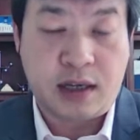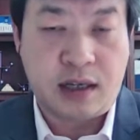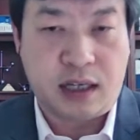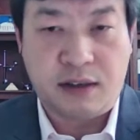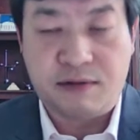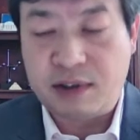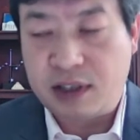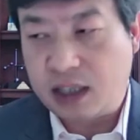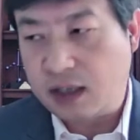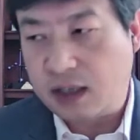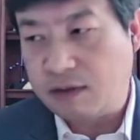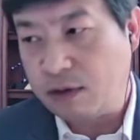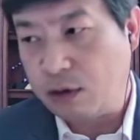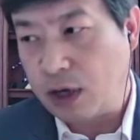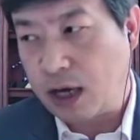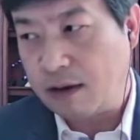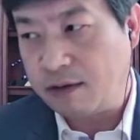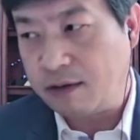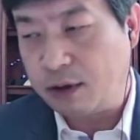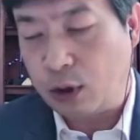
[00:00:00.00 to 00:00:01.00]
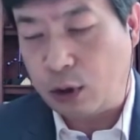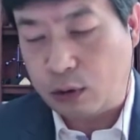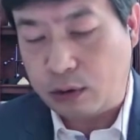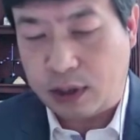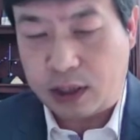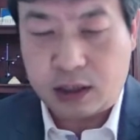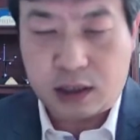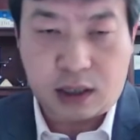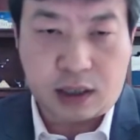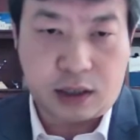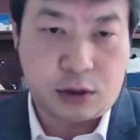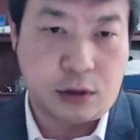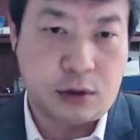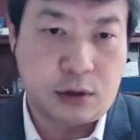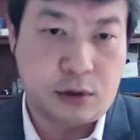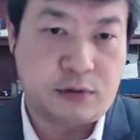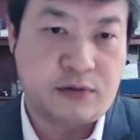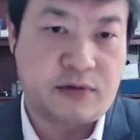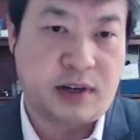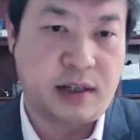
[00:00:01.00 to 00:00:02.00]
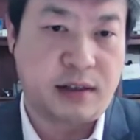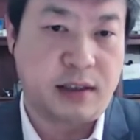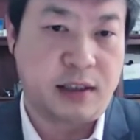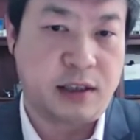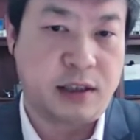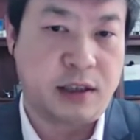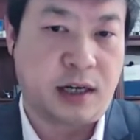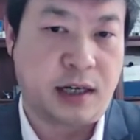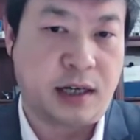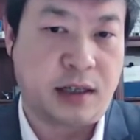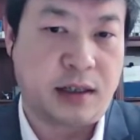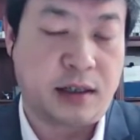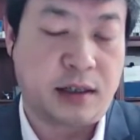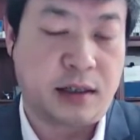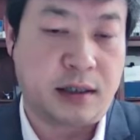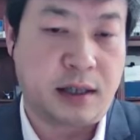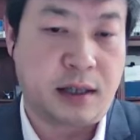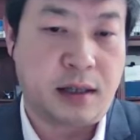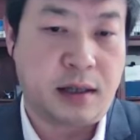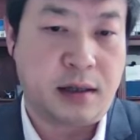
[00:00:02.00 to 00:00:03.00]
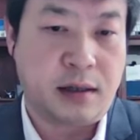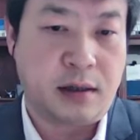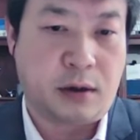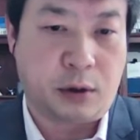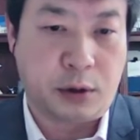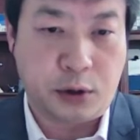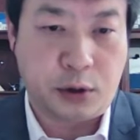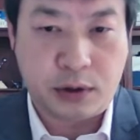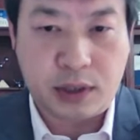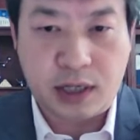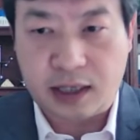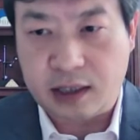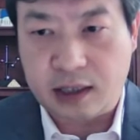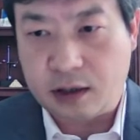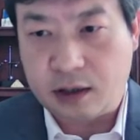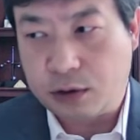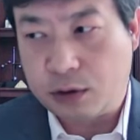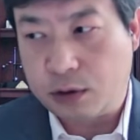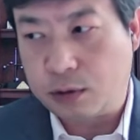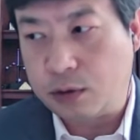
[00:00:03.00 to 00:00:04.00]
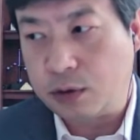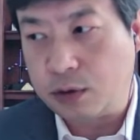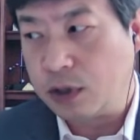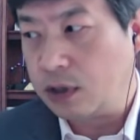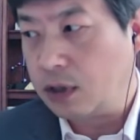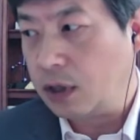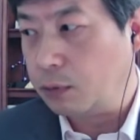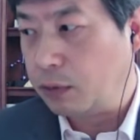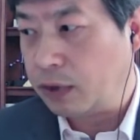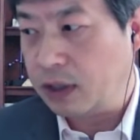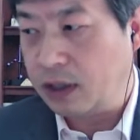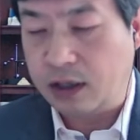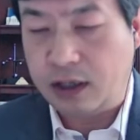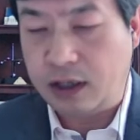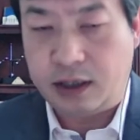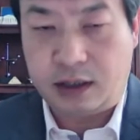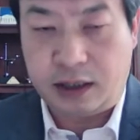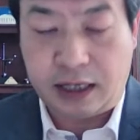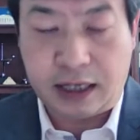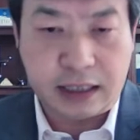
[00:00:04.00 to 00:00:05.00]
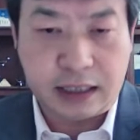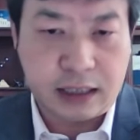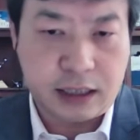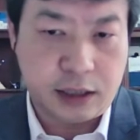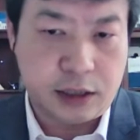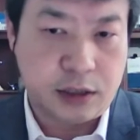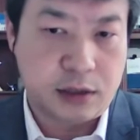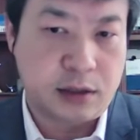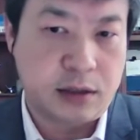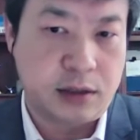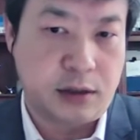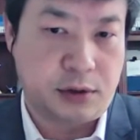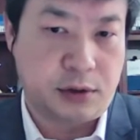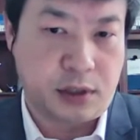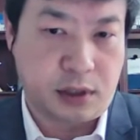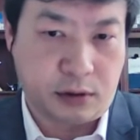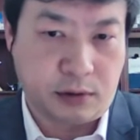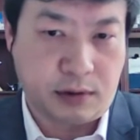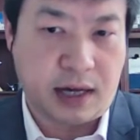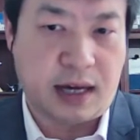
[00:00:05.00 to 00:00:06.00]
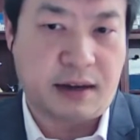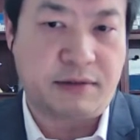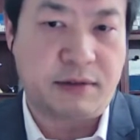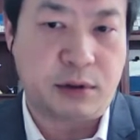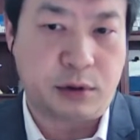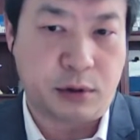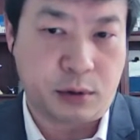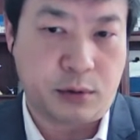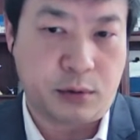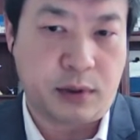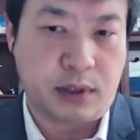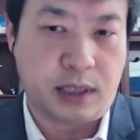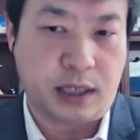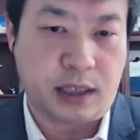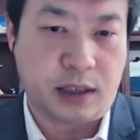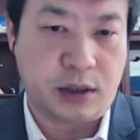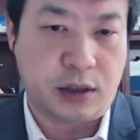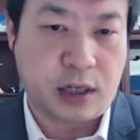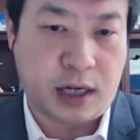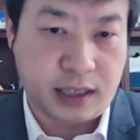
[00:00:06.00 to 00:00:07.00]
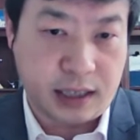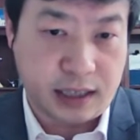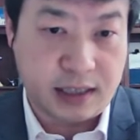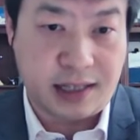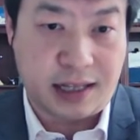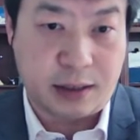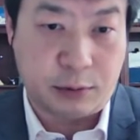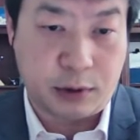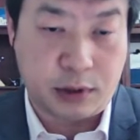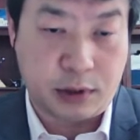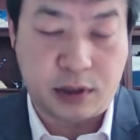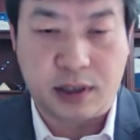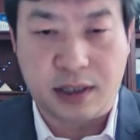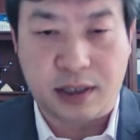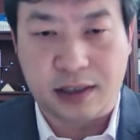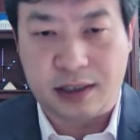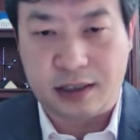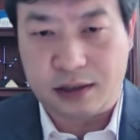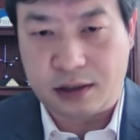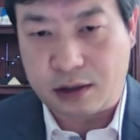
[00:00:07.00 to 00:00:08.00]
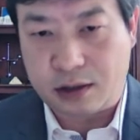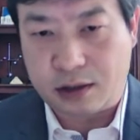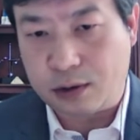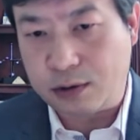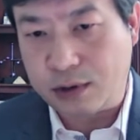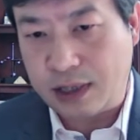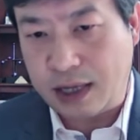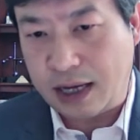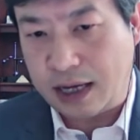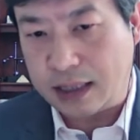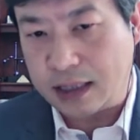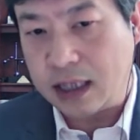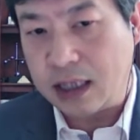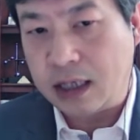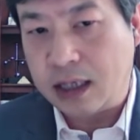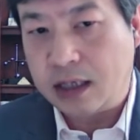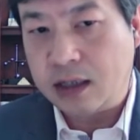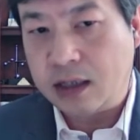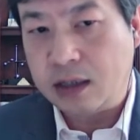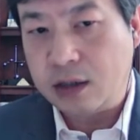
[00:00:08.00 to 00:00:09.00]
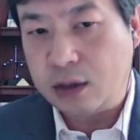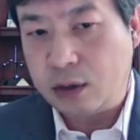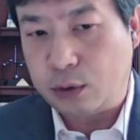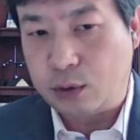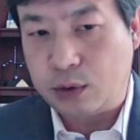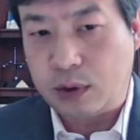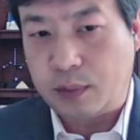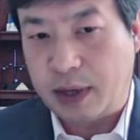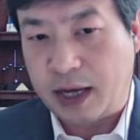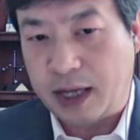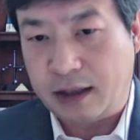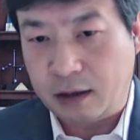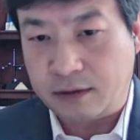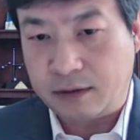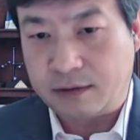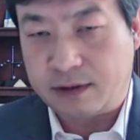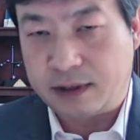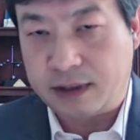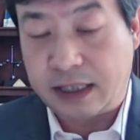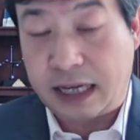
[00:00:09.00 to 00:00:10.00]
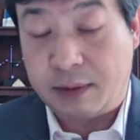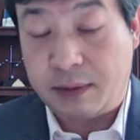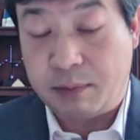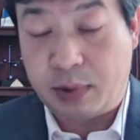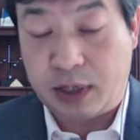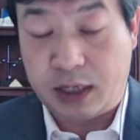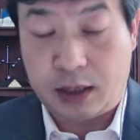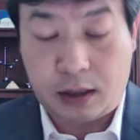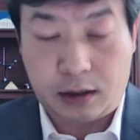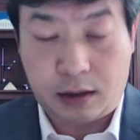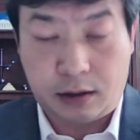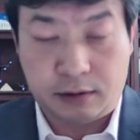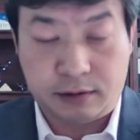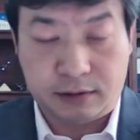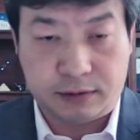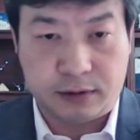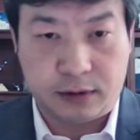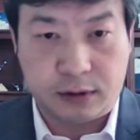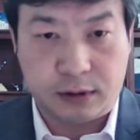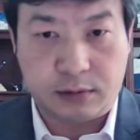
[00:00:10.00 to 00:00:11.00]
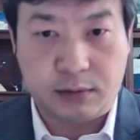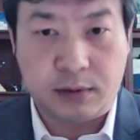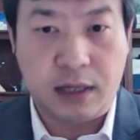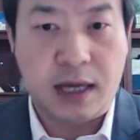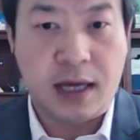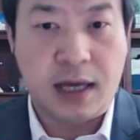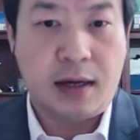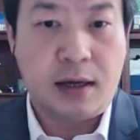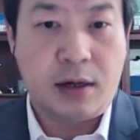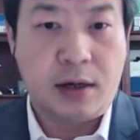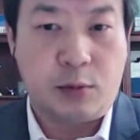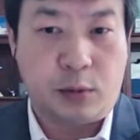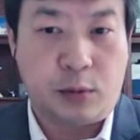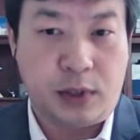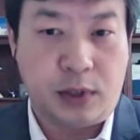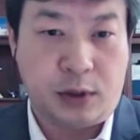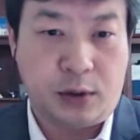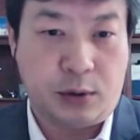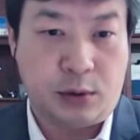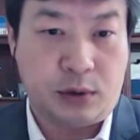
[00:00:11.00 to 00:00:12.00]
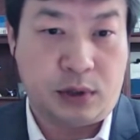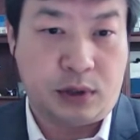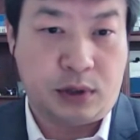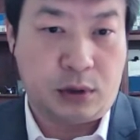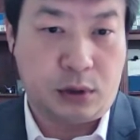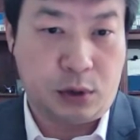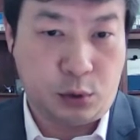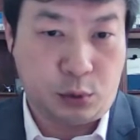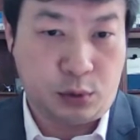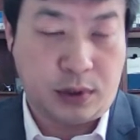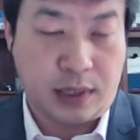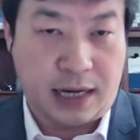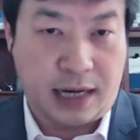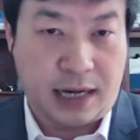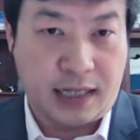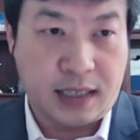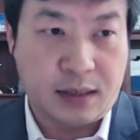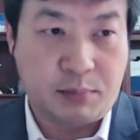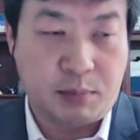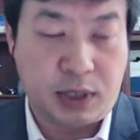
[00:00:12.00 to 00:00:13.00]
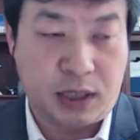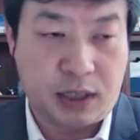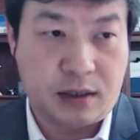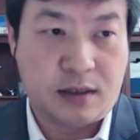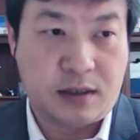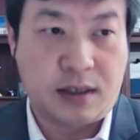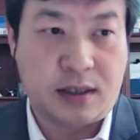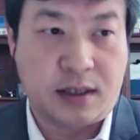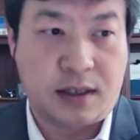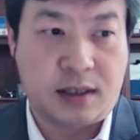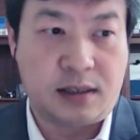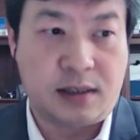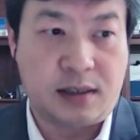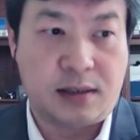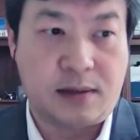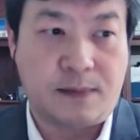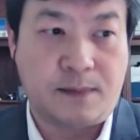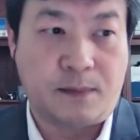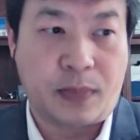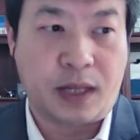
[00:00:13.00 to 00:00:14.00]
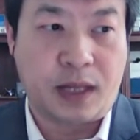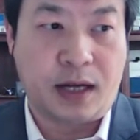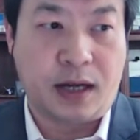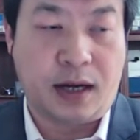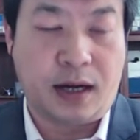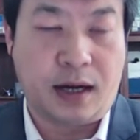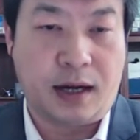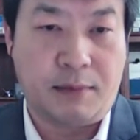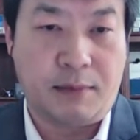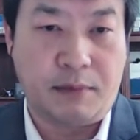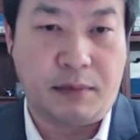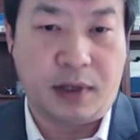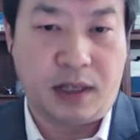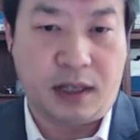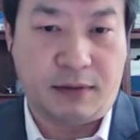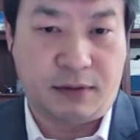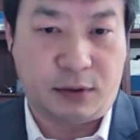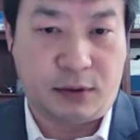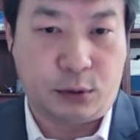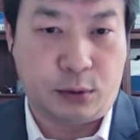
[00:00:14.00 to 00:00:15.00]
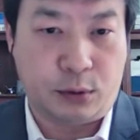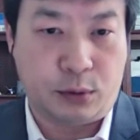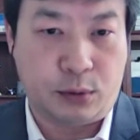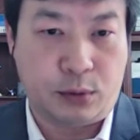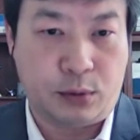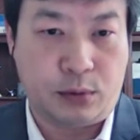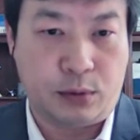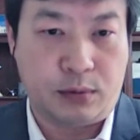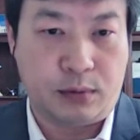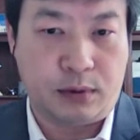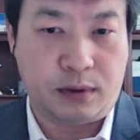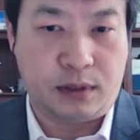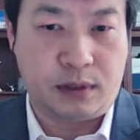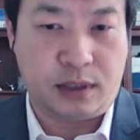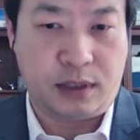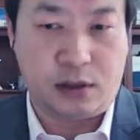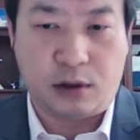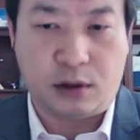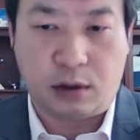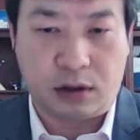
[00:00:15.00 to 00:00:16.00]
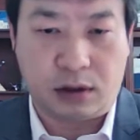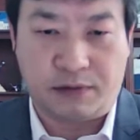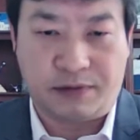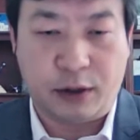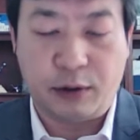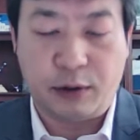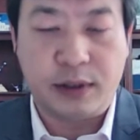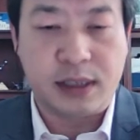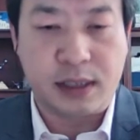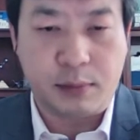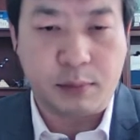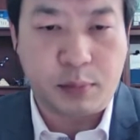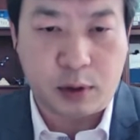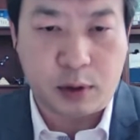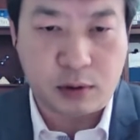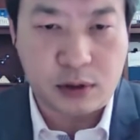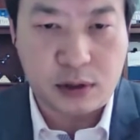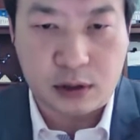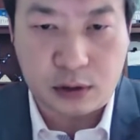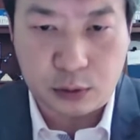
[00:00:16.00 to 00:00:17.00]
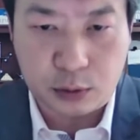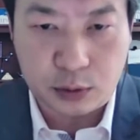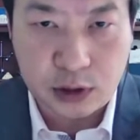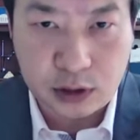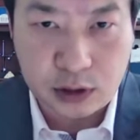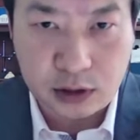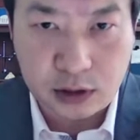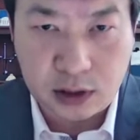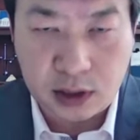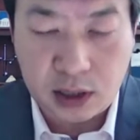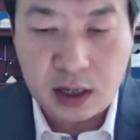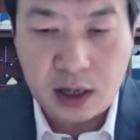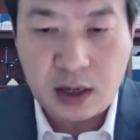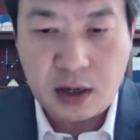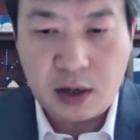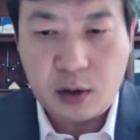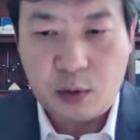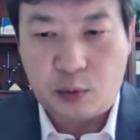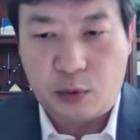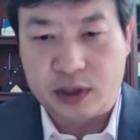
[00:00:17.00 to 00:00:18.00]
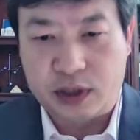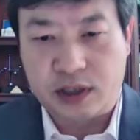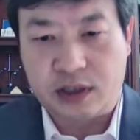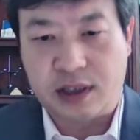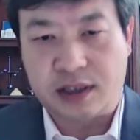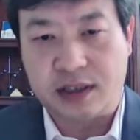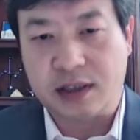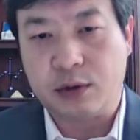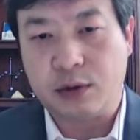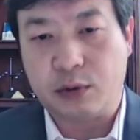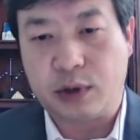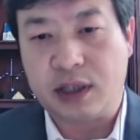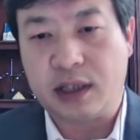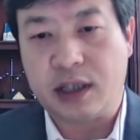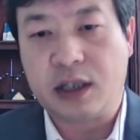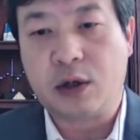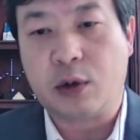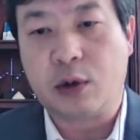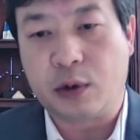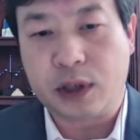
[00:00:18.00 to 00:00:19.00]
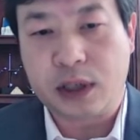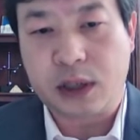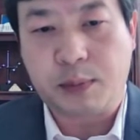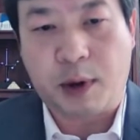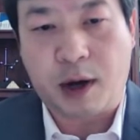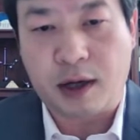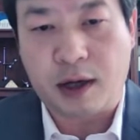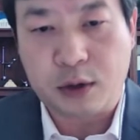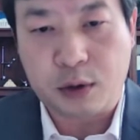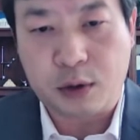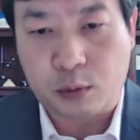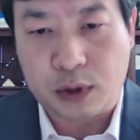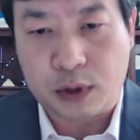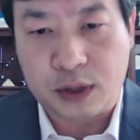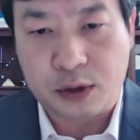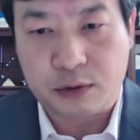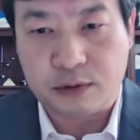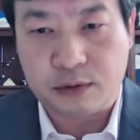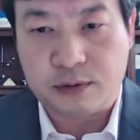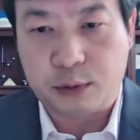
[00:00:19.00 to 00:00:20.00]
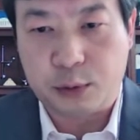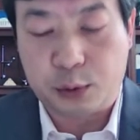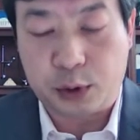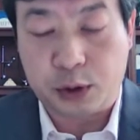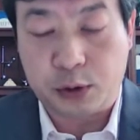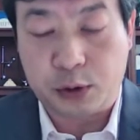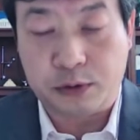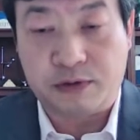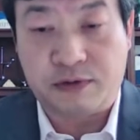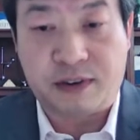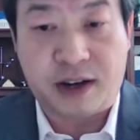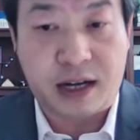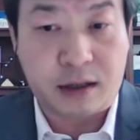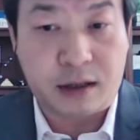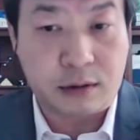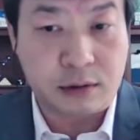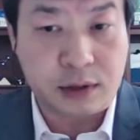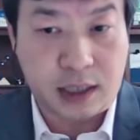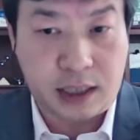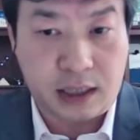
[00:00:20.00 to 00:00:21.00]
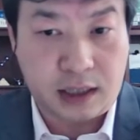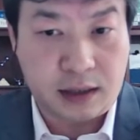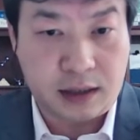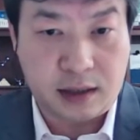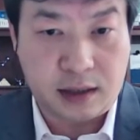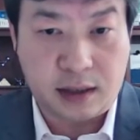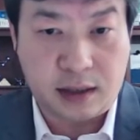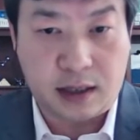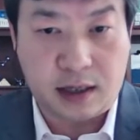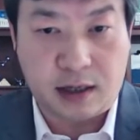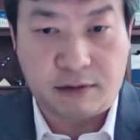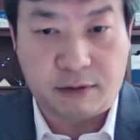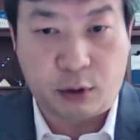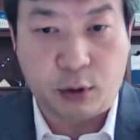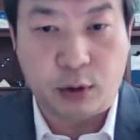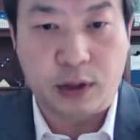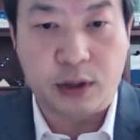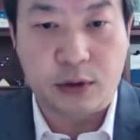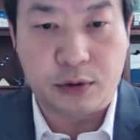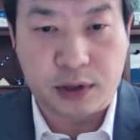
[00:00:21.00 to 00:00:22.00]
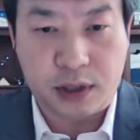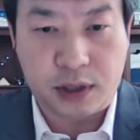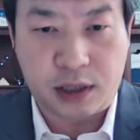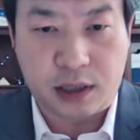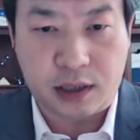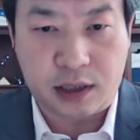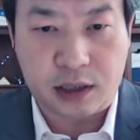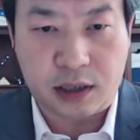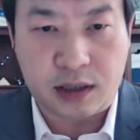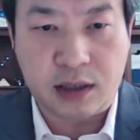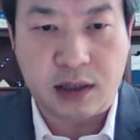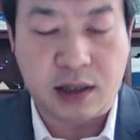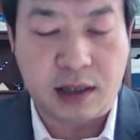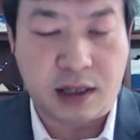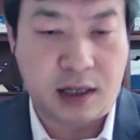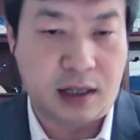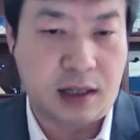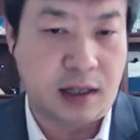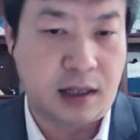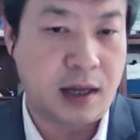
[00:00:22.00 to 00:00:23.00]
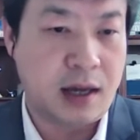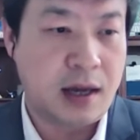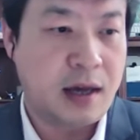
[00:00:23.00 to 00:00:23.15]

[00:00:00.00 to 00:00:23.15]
Even if you have no intention to file in China, all your technical solutions are written in English, you still have to do it in Chinese language and disclose that to the patent office. And be careful when you do that, because if you disclose a very simple solution, which doesn't really correspond to what you filed in a foreign jurisdiction, then